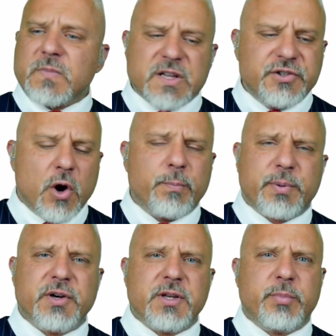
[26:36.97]
Don't
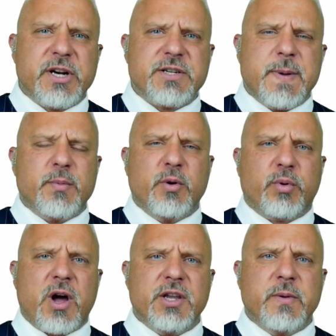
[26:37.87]
burn the bridge of people who
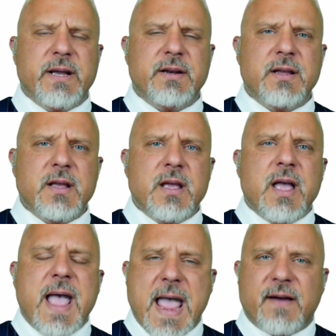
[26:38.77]
brought you in.
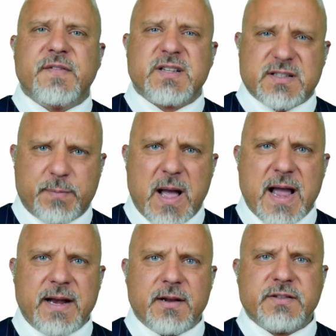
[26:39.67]
Have the
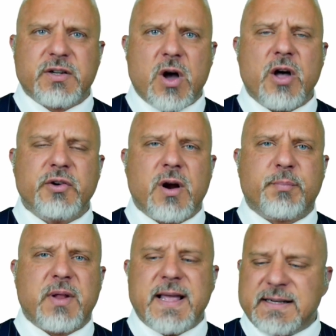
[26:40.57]
spine to call your
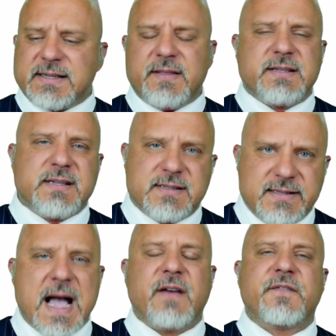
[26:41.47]
upline and say, this is
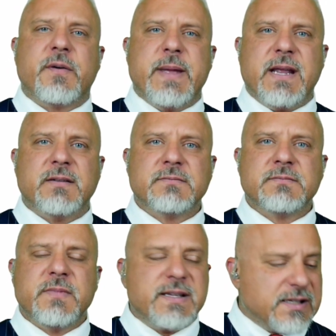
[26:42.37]
not for me.
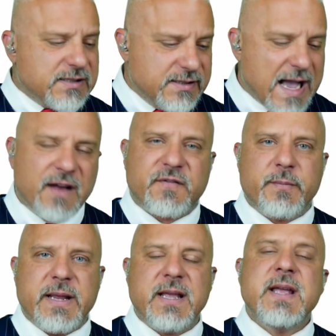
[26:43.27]
This is not for
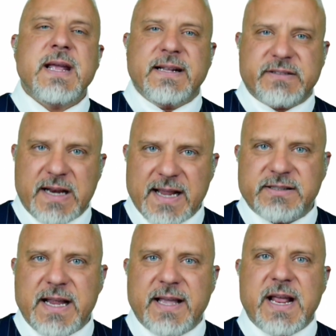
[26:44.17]
me. In today's
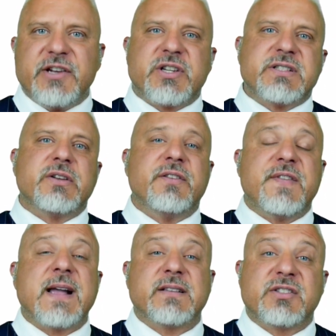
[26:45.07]
day and age, considering the
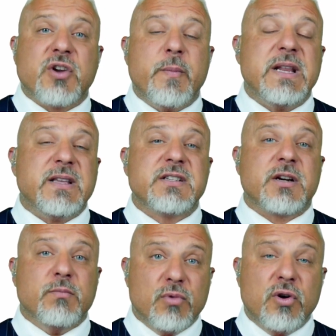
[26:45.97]
fact that so many things are
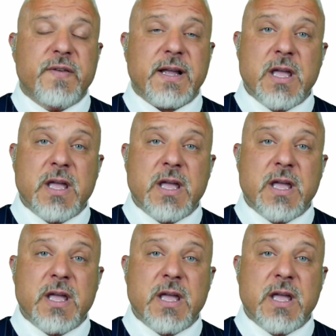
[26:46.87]
moving